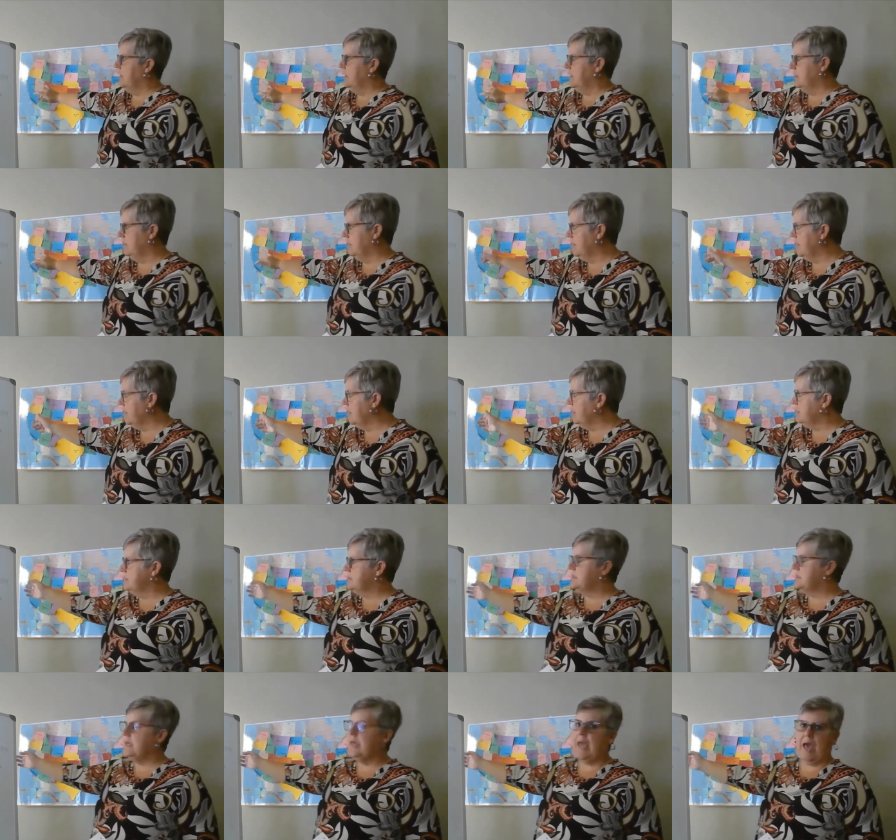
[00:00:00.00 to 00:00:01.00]
Helena
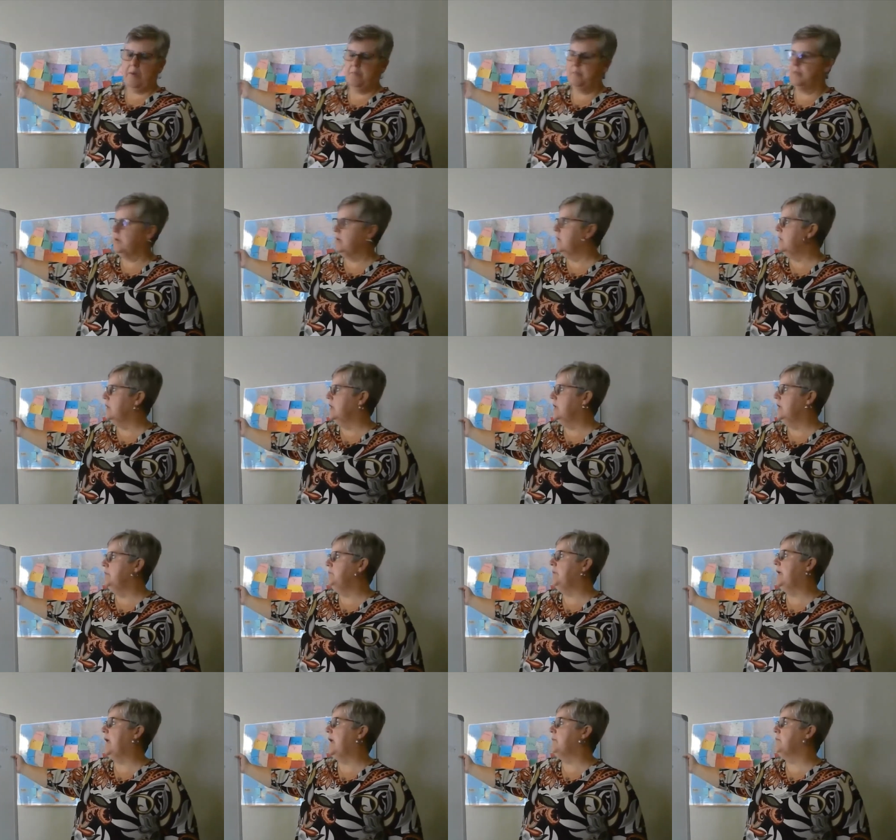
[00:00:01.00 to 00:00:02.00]
is the capital.
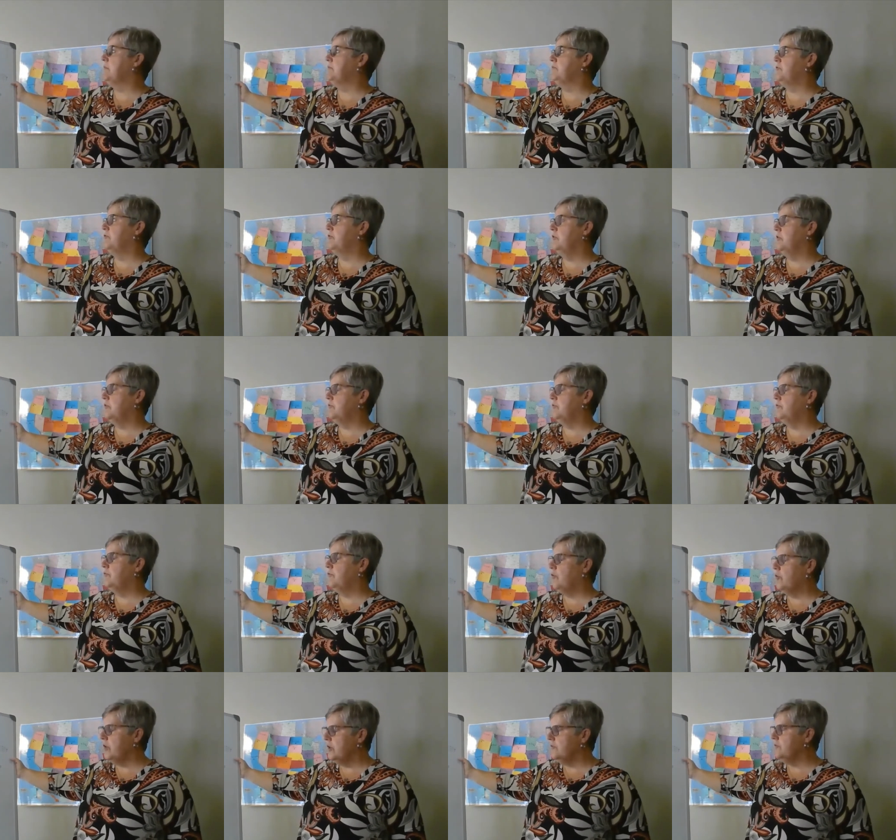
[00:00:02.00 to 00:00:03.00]
It became a
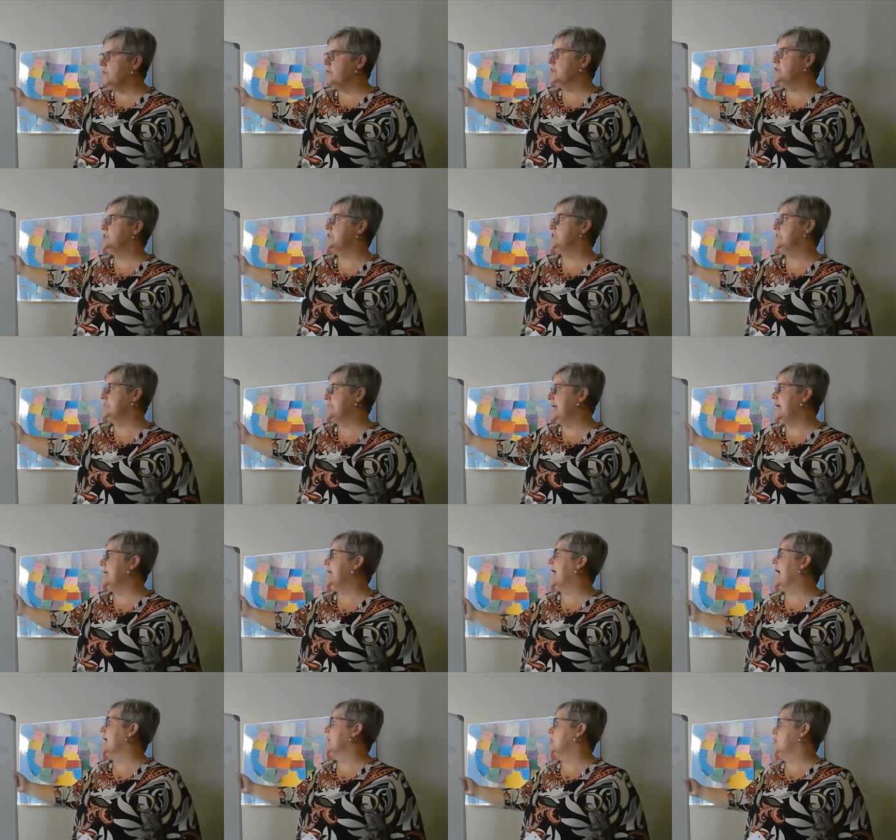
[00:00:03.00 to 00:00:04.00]
41st
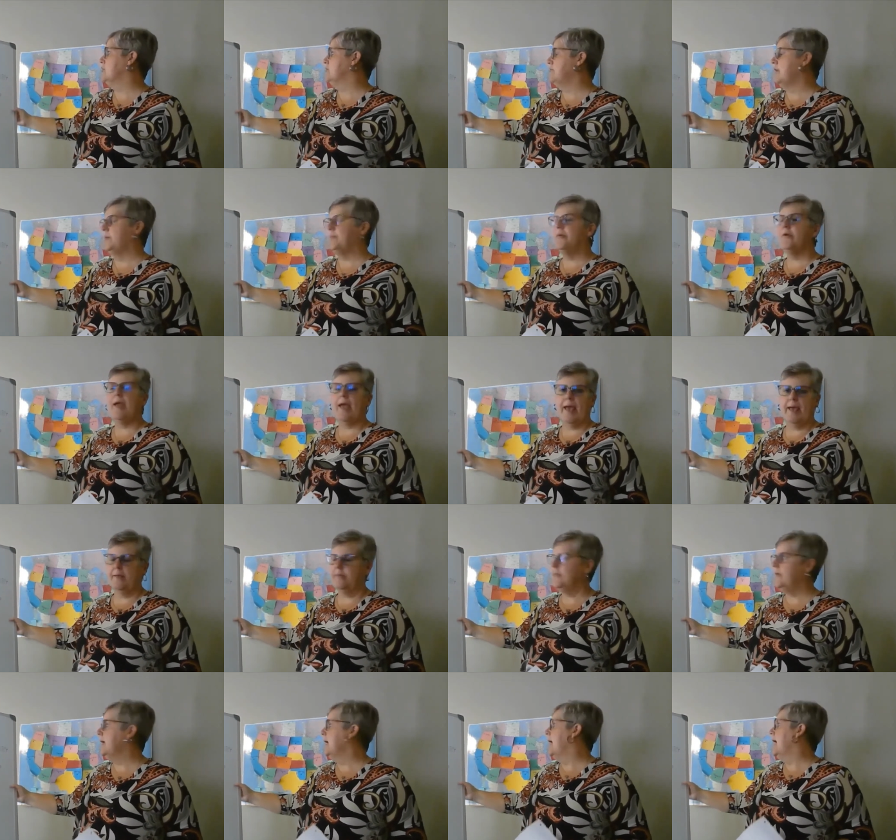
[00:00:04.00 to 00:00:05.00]
state on November 8,
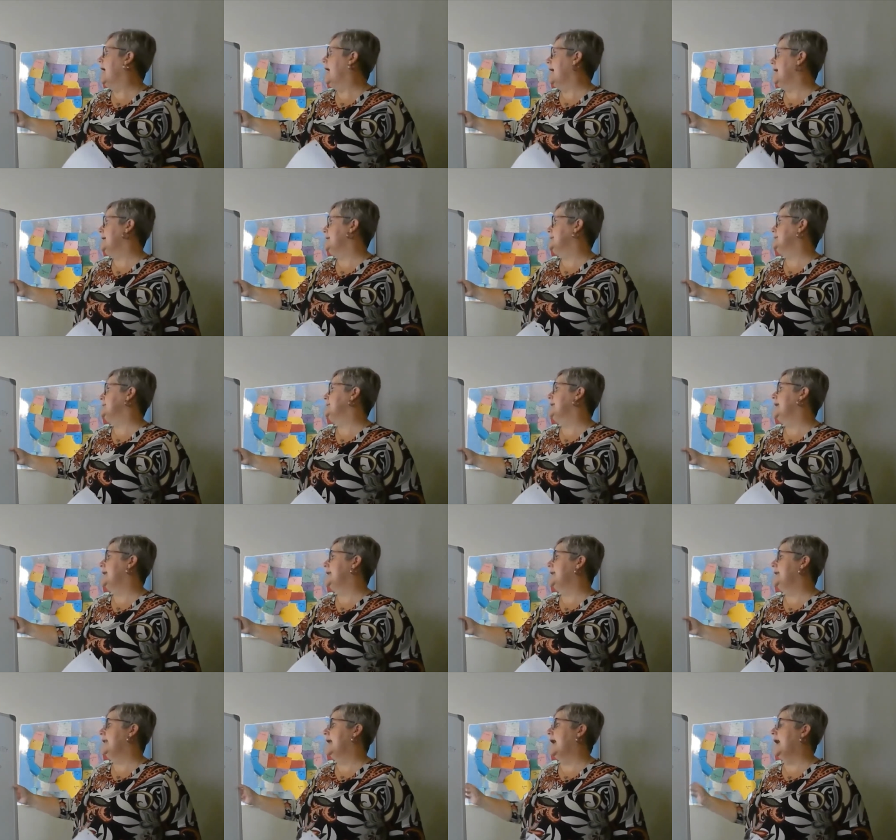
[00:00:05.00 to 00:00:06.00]

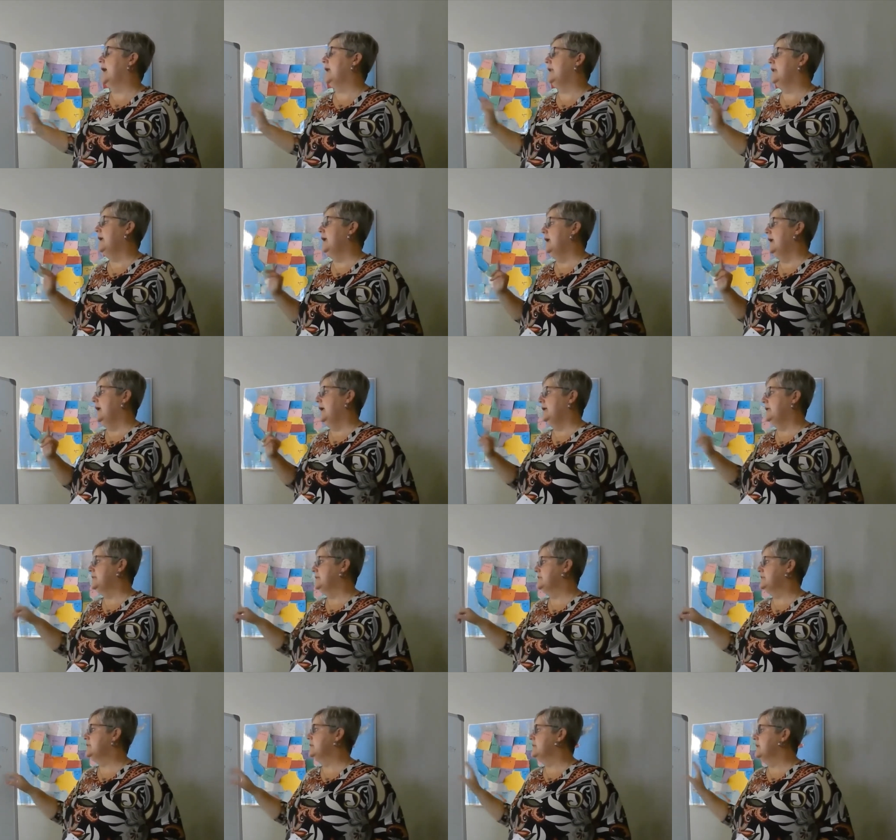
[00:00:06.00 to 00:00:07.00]
1889, and
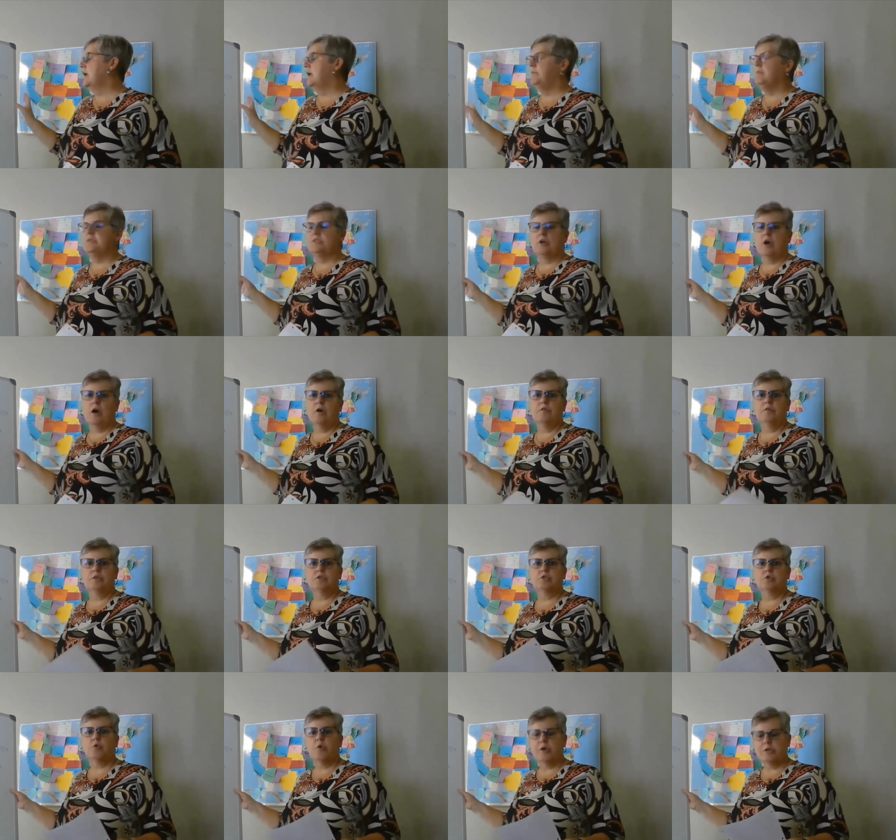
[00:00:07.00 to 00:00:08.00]
its nickname is called the
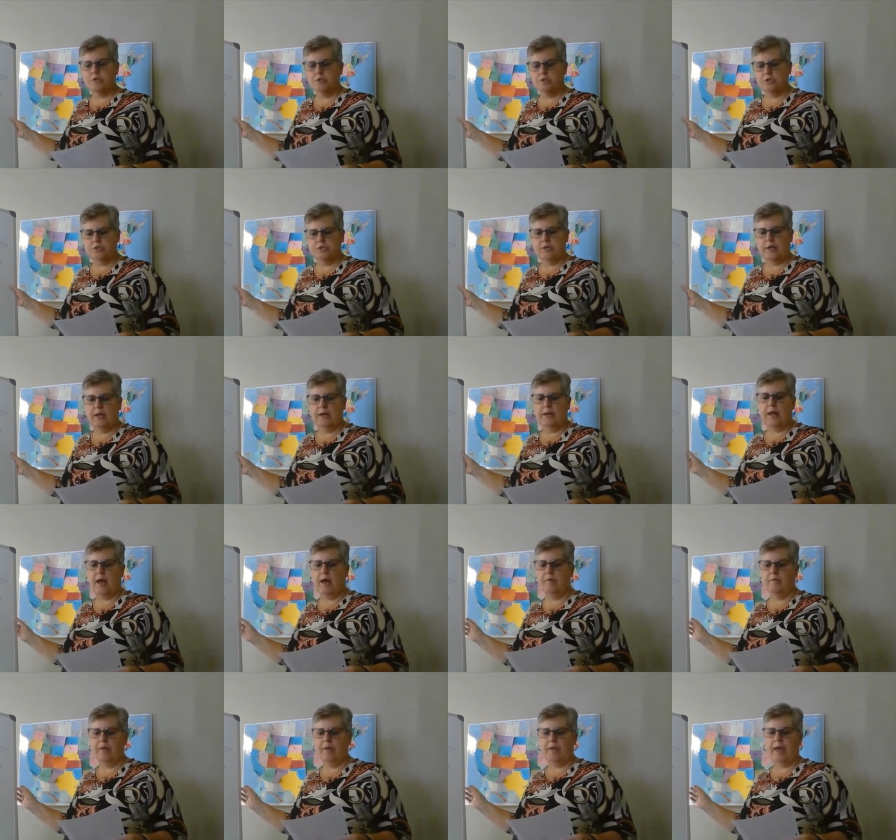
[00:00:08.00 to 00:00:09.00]
Treasure State. And
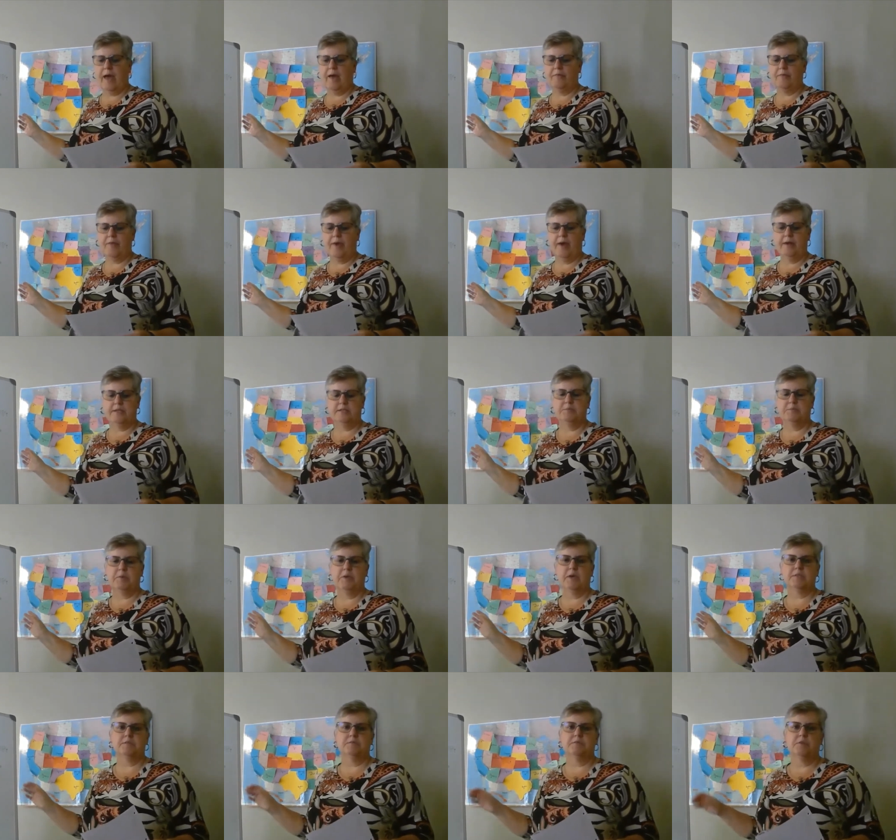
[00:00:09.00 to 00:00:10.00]
how they got that is
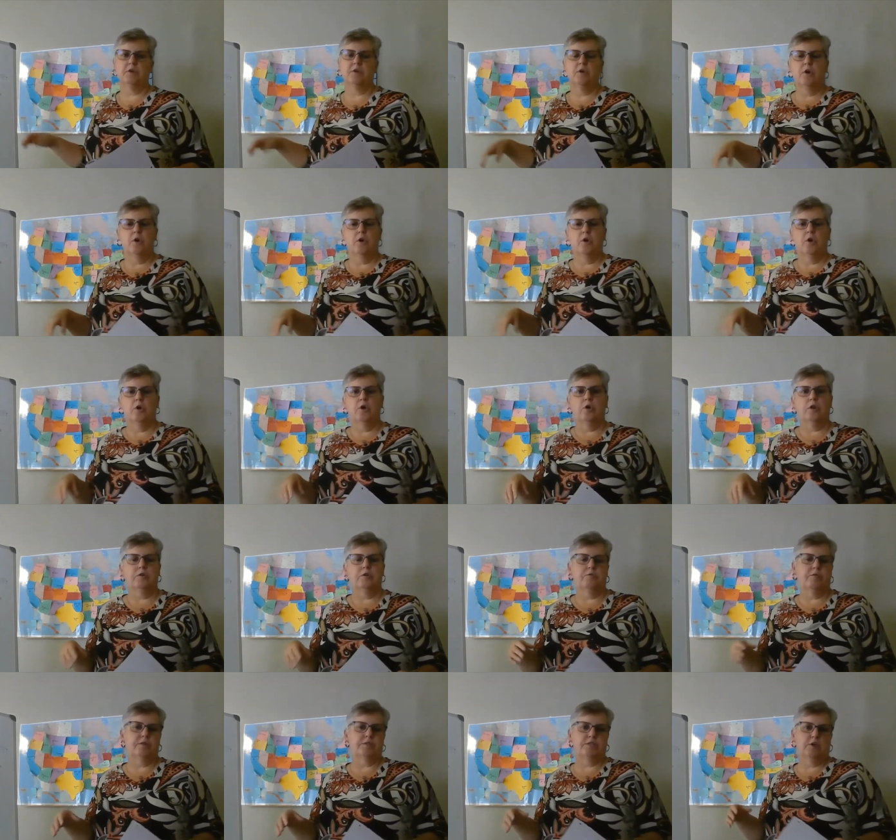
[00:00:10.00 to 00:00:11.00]
because of the early
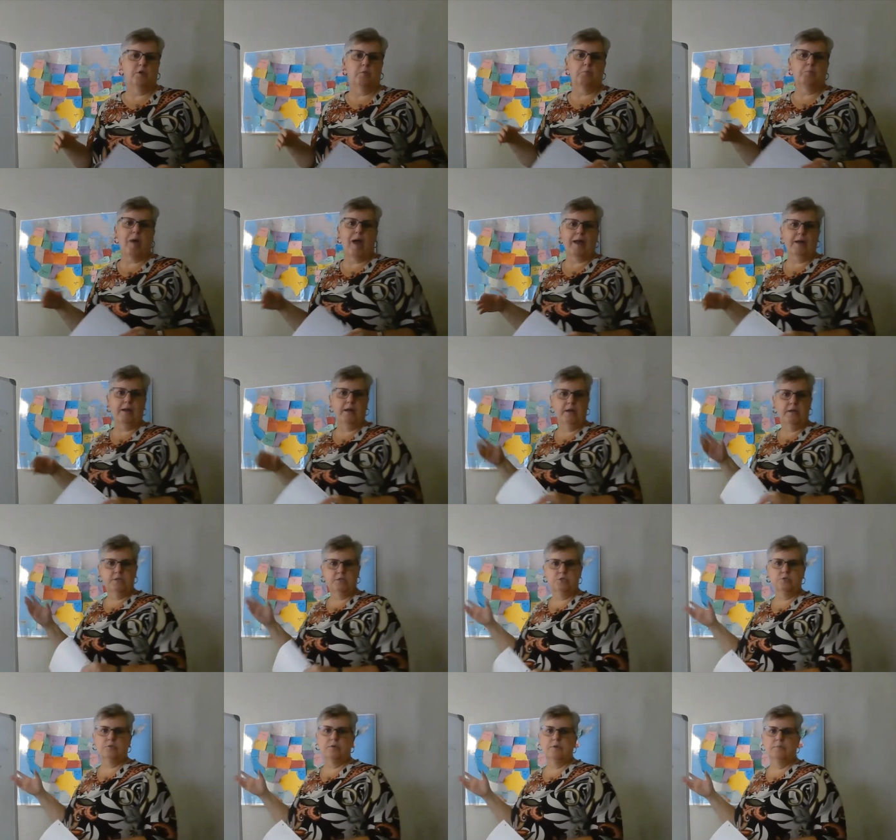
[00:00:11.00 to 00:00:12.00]
frontier mining
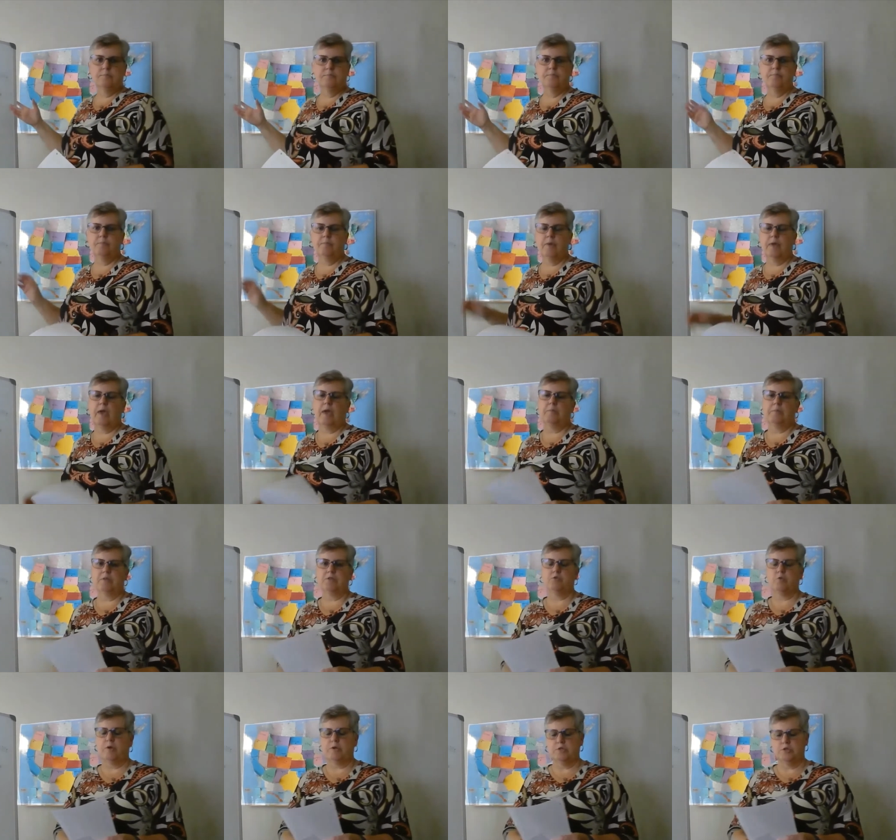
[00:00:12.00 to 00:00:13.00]
history, it became the
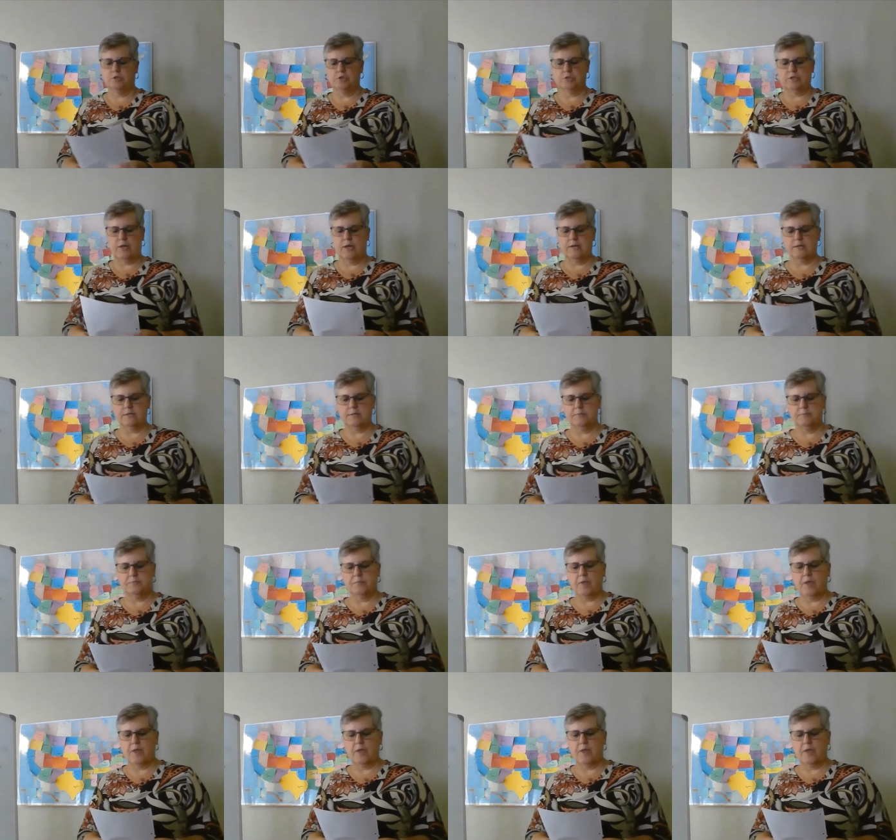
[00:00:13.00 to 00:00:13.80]
Treasure State.